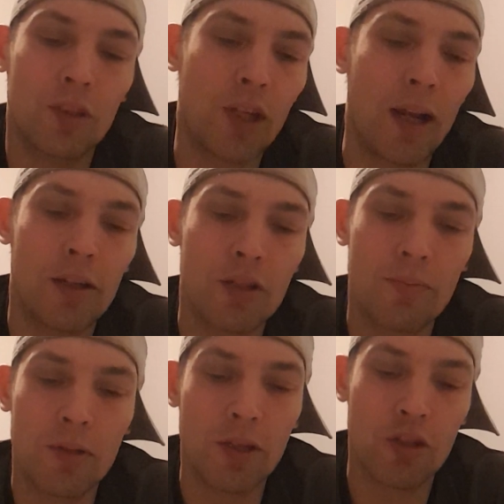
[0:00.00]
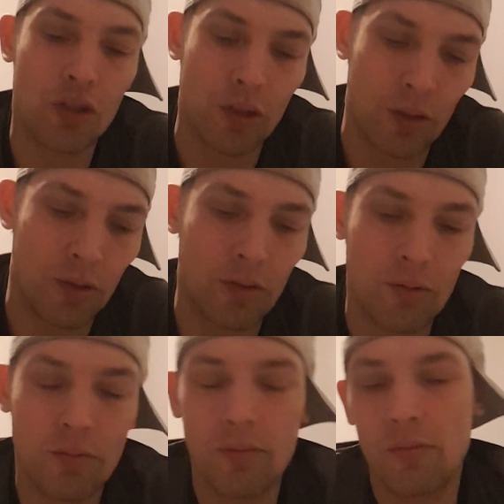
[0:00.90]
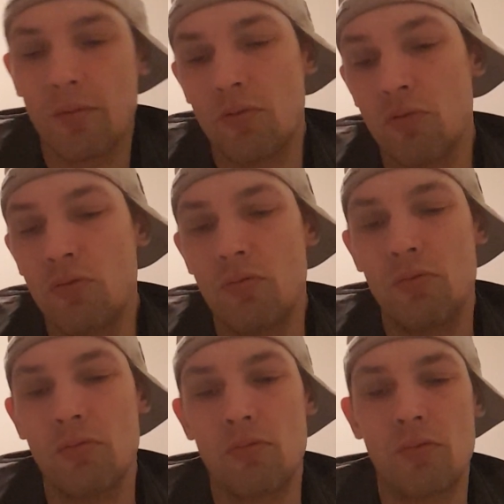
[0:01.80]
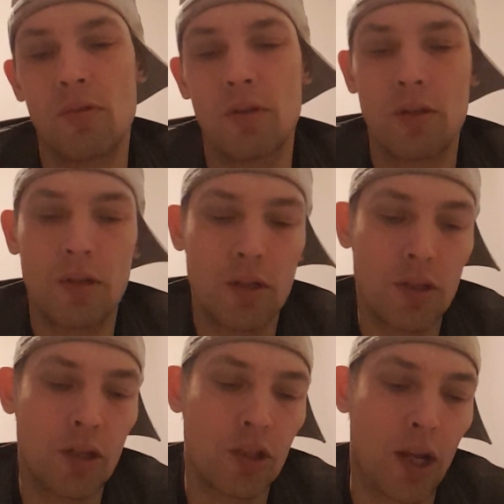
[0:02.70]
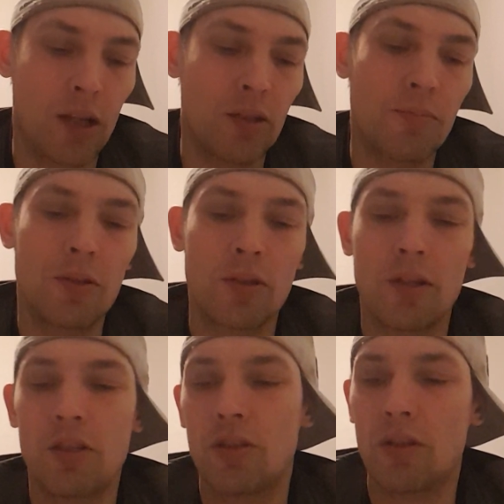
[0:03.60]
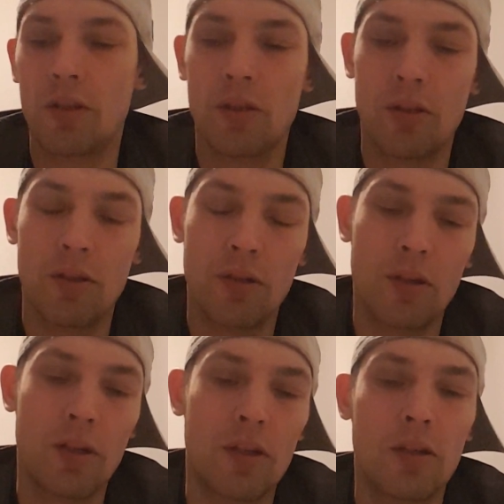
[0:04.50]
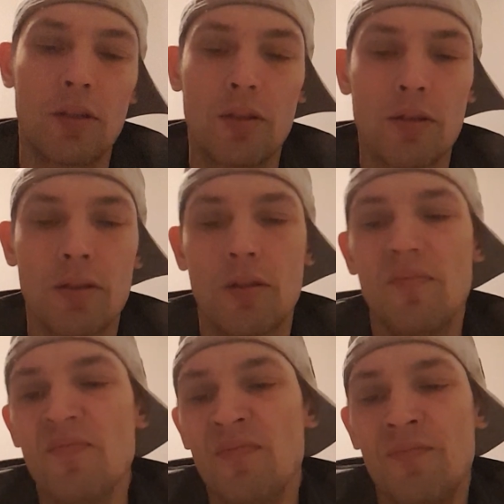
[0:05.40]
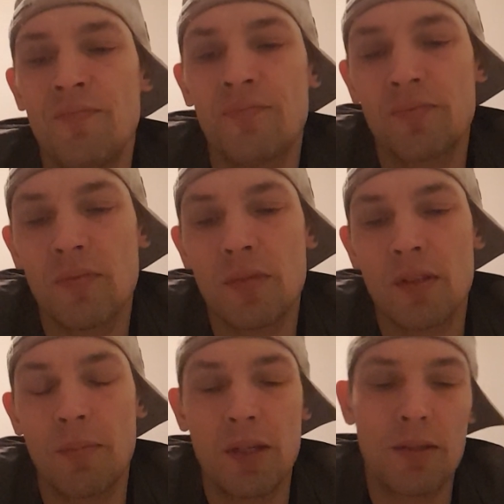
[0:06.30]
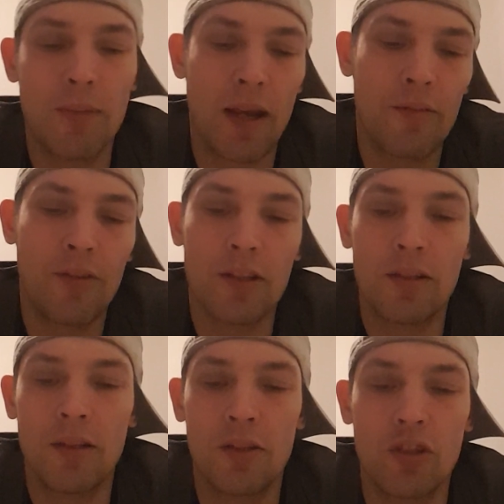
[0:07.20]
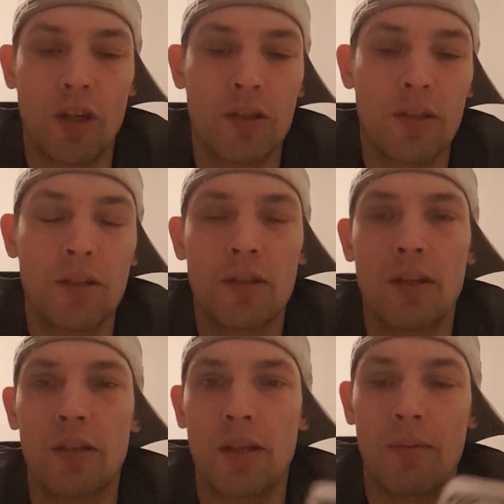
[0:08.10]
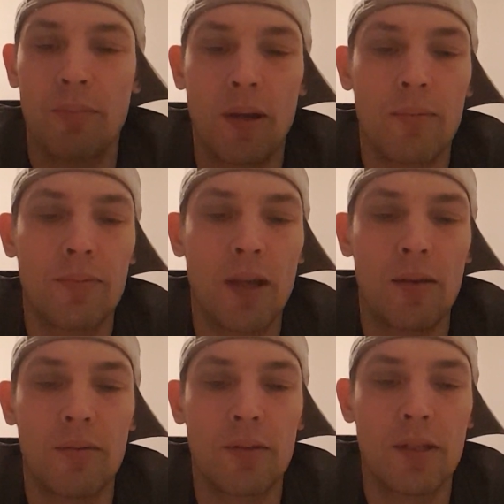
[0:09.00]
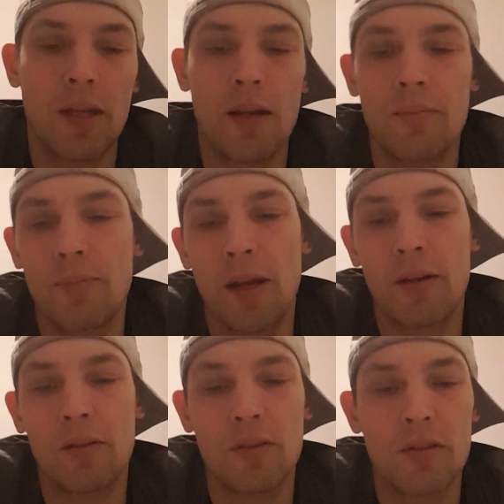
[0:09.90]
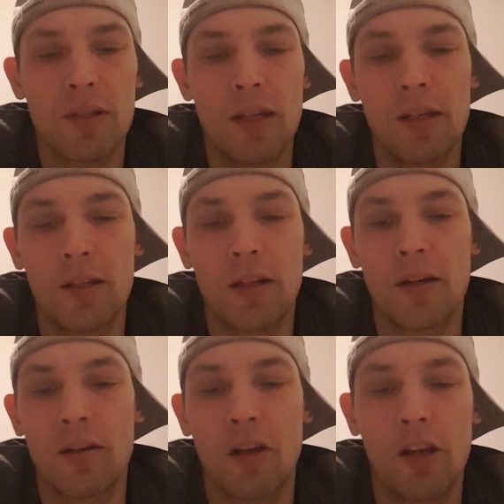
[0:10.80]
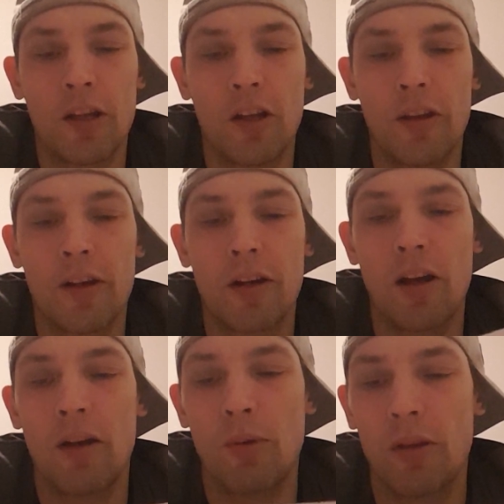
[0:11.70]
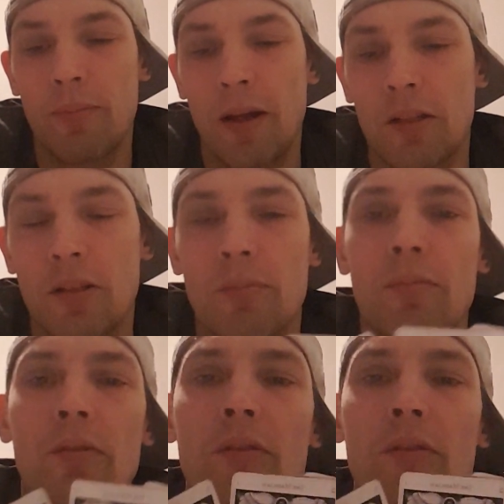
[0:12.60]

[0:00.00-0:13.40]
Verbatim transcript: challenge position Ooh. challenge position is Somebody's manifesting justice and ten, pe ten, ten pentacles, getting their, calling all their uh, wealth back to them.